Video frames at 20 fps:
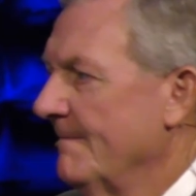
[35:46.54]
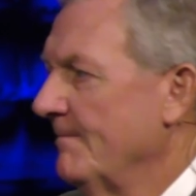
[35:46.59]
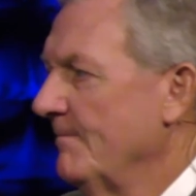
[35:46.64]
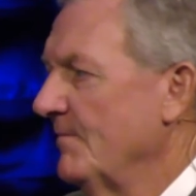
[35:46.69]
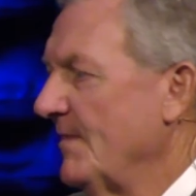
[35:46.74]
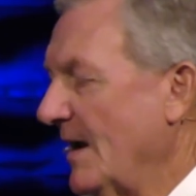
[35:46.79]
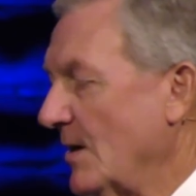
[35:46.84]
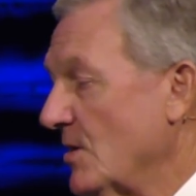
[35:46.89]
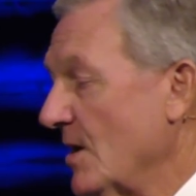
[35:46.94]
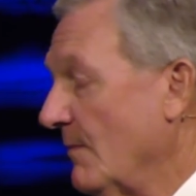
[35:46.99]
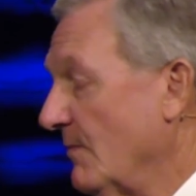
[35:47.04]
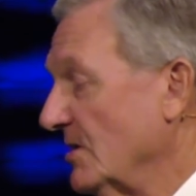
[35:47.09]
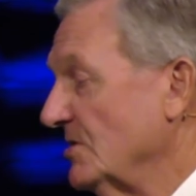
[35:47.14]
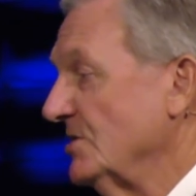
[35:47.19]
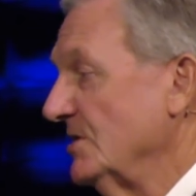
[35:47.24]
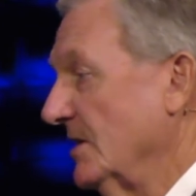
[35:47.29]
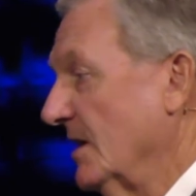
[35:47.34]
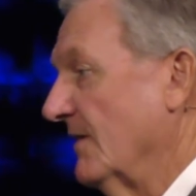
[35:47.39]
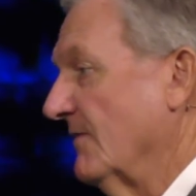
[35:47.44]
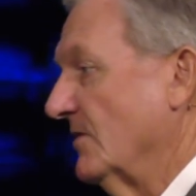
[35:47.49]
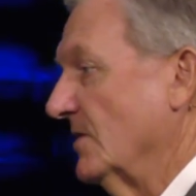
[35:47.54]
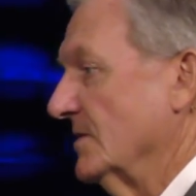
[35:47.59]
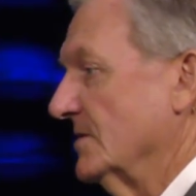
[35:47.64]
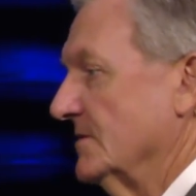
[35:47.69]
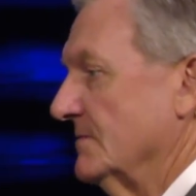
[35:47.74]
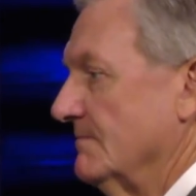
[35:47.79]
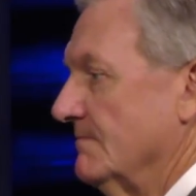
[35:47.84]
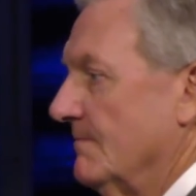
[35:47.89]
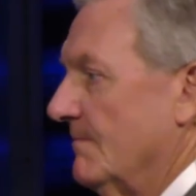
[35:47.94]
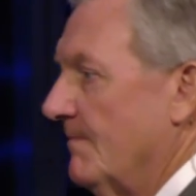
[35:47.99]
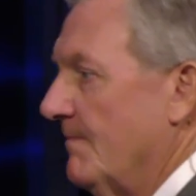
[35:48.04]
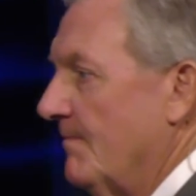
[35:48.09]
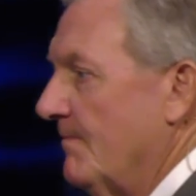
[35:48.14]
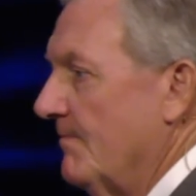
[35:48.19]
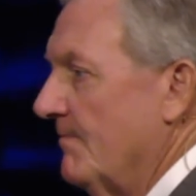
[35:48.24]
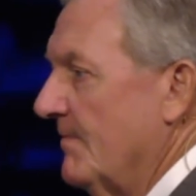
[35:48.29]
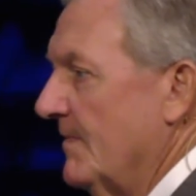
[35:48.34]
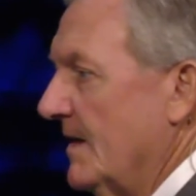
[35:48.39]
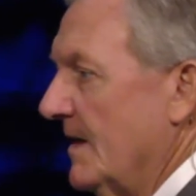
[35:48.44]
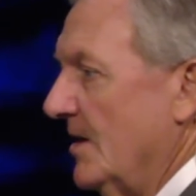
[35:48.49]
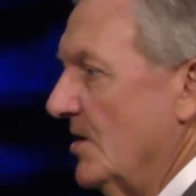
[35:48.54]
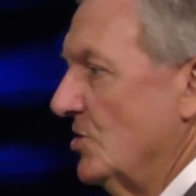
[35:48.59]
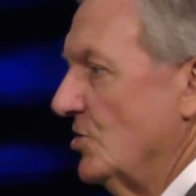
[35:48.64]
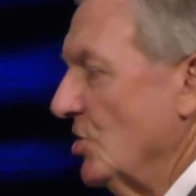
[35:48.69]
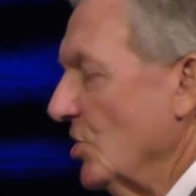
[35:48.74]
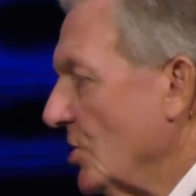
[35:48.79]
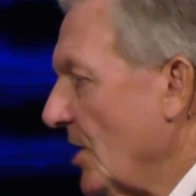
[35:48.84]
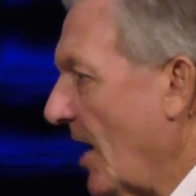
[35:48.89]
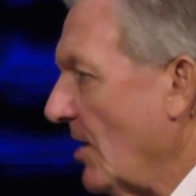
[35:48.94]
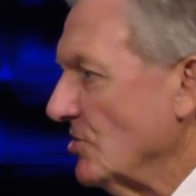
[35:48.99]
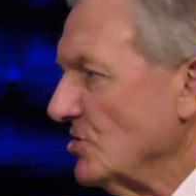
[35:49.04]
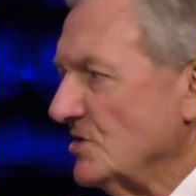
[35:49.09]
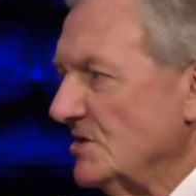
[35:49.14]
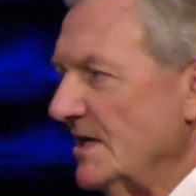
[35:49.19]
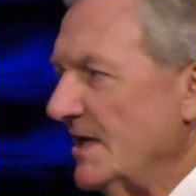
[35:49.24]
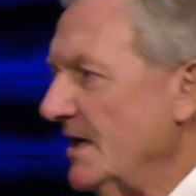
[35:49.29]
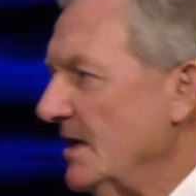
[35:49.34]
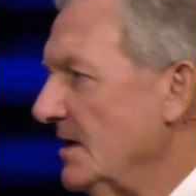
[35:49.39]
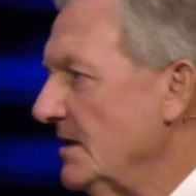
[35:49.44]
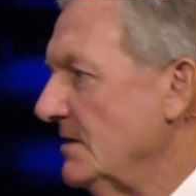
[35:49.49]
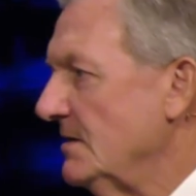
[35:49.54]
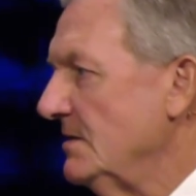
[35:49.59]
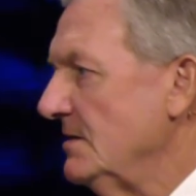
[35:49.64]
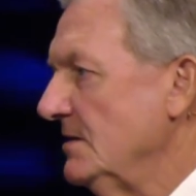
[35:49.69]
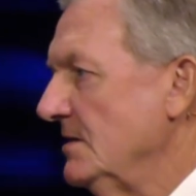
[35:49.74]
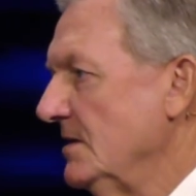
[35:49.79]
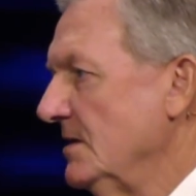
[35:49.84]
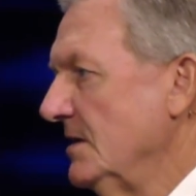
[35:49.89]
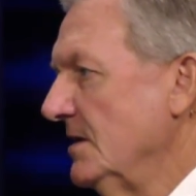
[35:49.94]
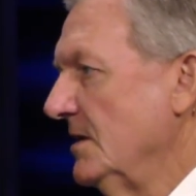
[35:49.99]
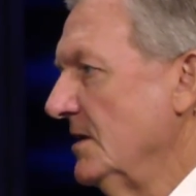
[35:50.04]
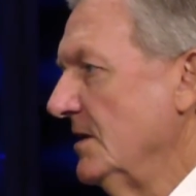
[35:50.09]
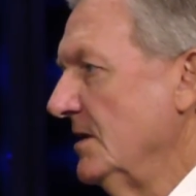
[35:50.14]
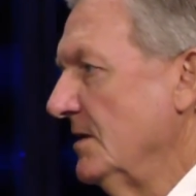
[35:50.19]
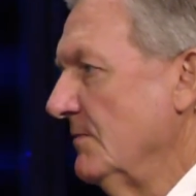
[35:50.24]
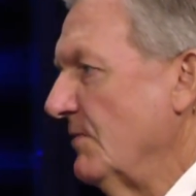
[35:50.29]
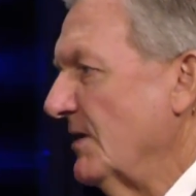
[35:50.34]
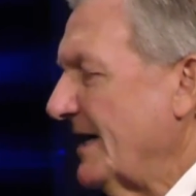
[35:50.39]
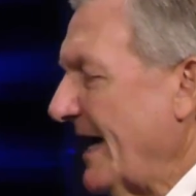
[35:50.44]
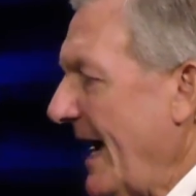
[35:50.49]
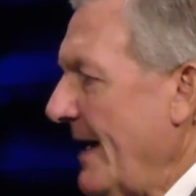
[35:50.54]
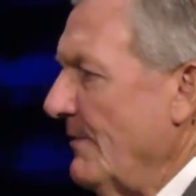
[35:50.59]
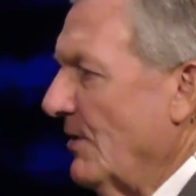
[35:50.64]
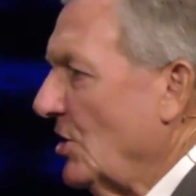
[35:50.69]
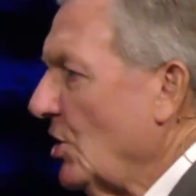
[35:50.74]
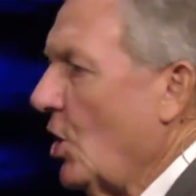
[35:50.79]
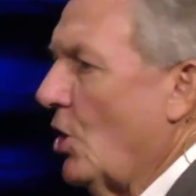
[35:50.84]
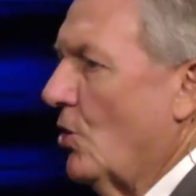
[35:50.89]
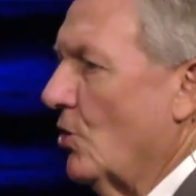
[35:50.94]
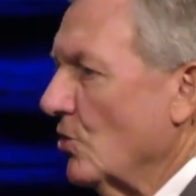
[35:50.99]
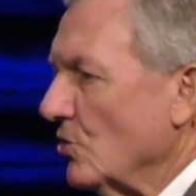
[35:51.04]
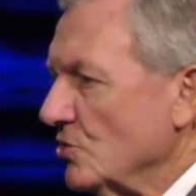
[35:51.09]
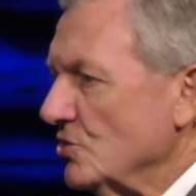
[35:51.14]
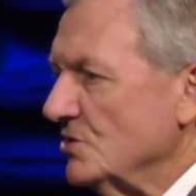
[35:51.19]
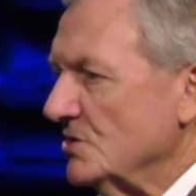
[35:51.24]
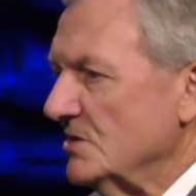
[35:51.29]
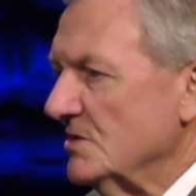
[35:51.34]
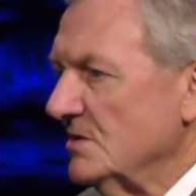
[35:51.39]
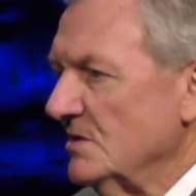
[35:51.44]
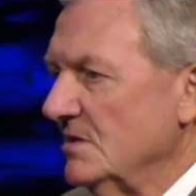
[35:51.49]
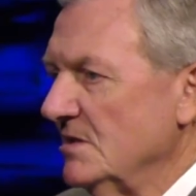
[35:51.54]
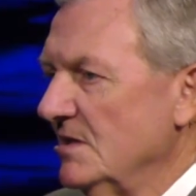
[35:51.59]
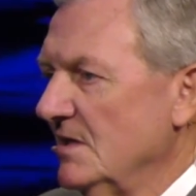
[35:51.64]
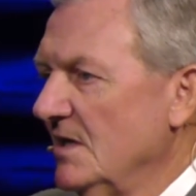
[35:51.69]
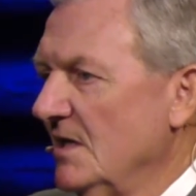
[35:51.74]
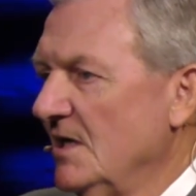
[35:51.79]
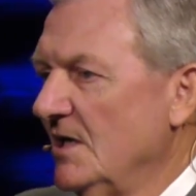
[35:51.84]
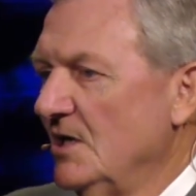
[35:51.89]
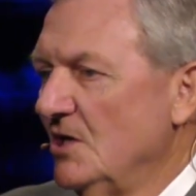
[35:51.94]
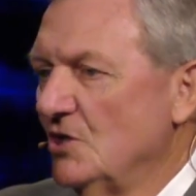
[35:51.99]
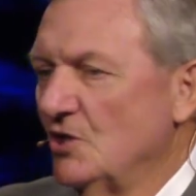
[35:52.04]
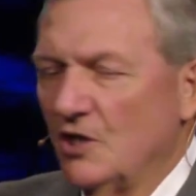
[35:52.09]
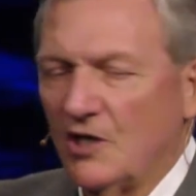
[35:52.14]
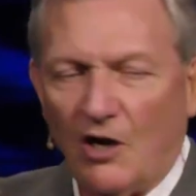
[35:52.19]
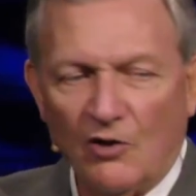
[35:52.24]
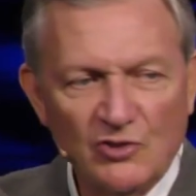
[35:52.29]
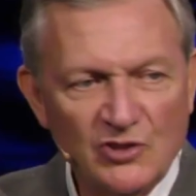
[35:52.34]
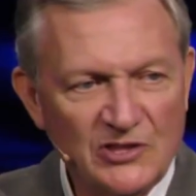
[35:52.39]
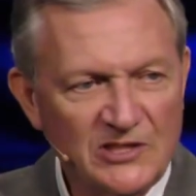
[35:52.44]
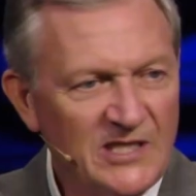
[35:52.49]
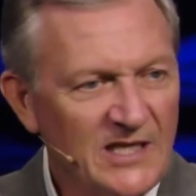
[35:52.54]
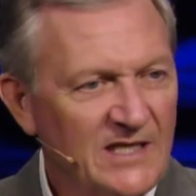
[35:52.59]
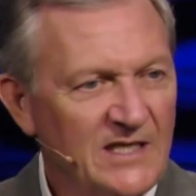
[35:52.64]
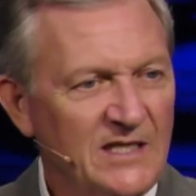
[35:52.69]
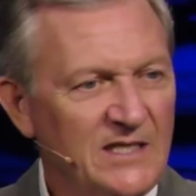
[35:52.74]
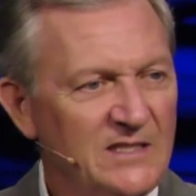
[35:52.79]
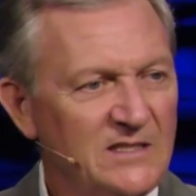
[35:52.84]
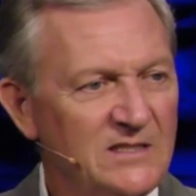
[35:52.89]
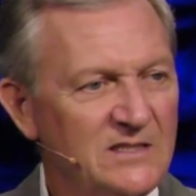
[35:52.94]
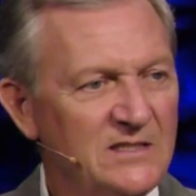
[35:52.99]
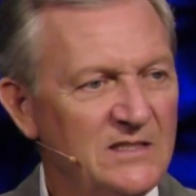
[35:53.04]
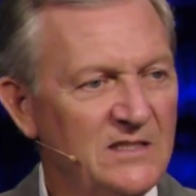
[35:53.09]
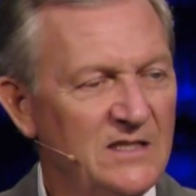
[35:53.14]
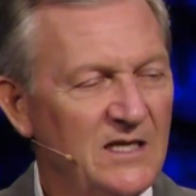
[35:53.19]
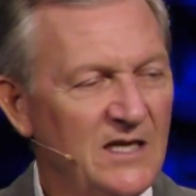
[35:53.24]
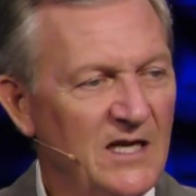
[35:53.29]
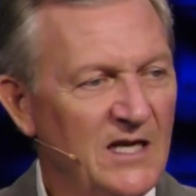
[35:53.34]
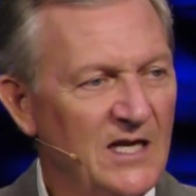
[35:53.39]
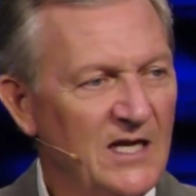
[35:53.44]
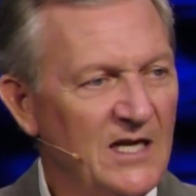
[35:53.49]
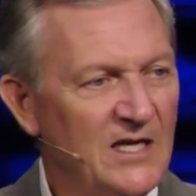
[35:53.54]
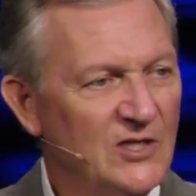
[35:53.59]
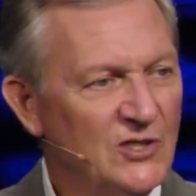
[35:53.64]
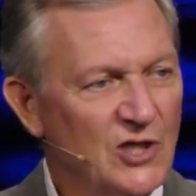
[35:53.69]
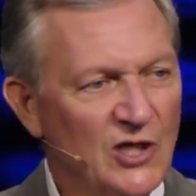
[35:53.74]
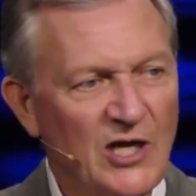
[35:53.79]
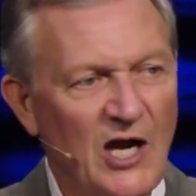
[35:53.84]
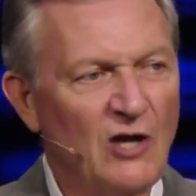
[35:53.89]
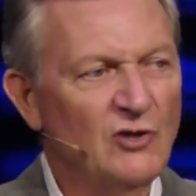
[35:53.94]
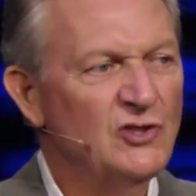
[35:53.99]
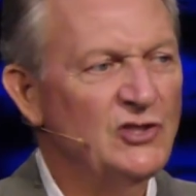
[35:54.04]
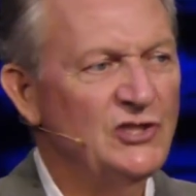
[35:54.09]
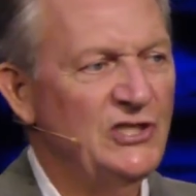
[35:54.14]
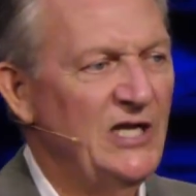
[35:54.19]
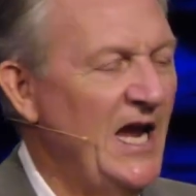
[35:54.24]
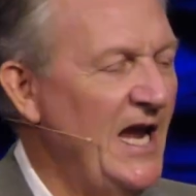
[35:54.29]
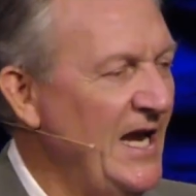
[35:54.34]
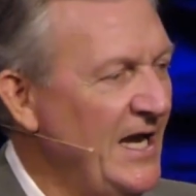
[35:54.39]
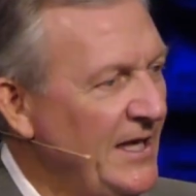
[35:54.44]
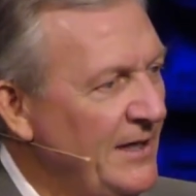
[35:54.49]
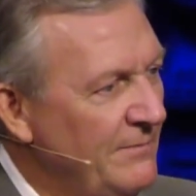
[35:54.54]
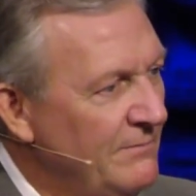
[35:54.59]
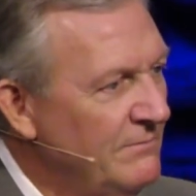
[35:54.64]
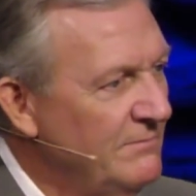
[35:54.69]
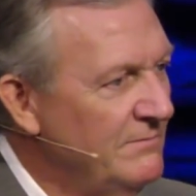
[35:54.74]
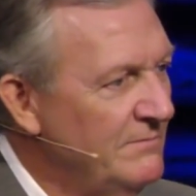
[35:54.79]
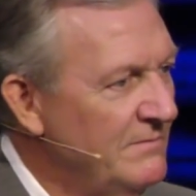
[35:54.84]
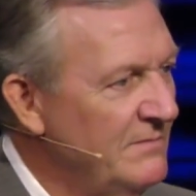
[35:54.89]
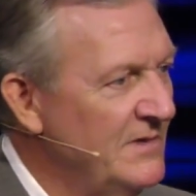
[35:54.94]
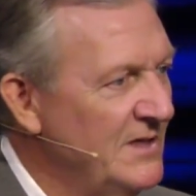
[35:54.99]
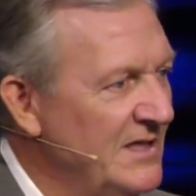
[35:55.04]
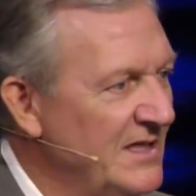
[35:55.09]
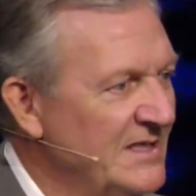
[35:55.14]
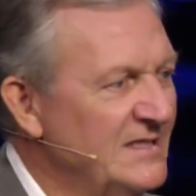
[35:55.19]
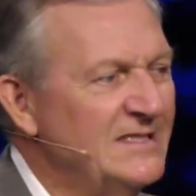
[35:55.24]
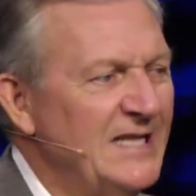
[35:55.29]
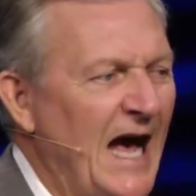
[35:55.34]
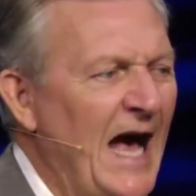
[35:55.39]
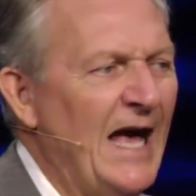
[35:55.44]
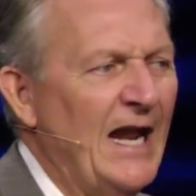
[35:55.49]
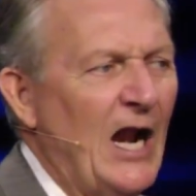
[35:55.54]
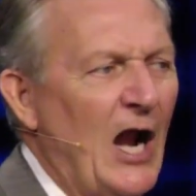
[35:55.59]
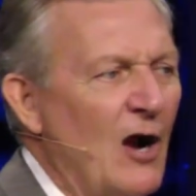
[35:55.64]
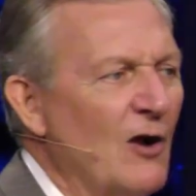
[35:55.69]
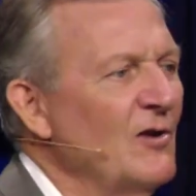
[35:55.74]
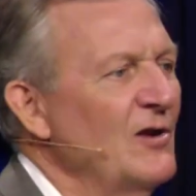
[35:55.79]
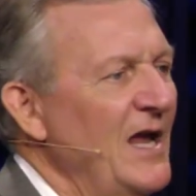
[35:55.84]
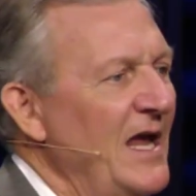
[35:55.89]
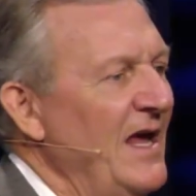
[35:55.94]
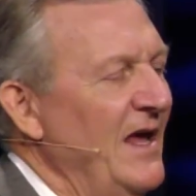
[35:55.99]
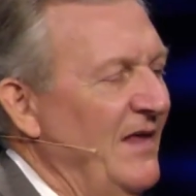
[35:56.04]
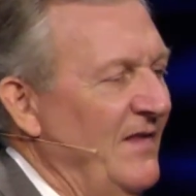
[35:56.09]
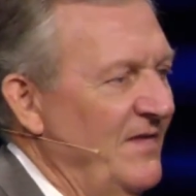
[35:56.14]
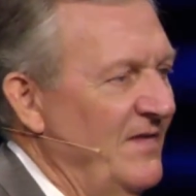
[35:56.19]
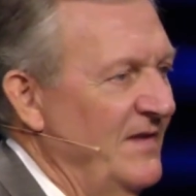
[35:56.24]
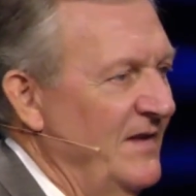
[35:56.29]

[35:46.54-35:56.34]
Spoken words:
That's how much He loved us. Took our sin, became a curse, took our sickness, took our shame, died our death.